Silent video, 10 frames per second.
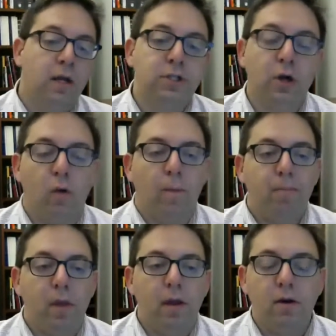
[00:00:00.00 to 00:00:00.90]
So
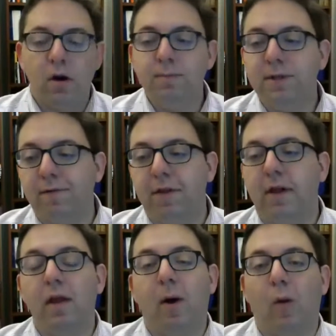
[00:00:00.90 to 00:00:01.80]
in terms of
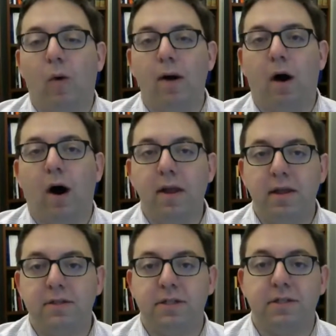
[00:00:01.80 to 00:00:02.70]
thinking about what
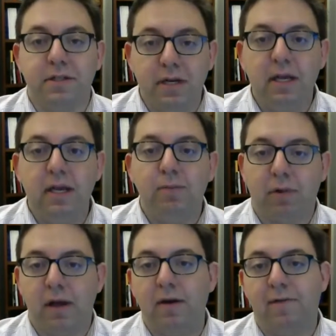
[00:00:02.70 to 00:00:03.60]
audiences need
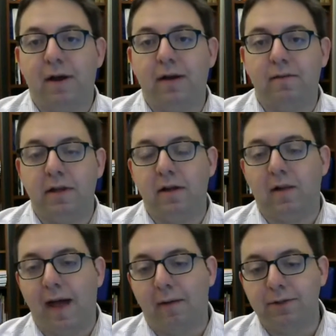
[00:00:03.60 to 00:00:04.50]
plain, effective legal
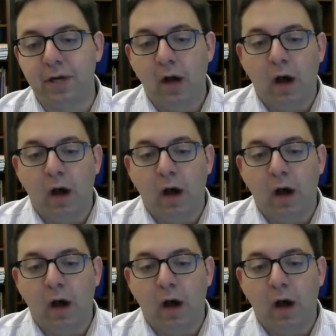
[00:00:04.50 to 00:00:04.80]
language,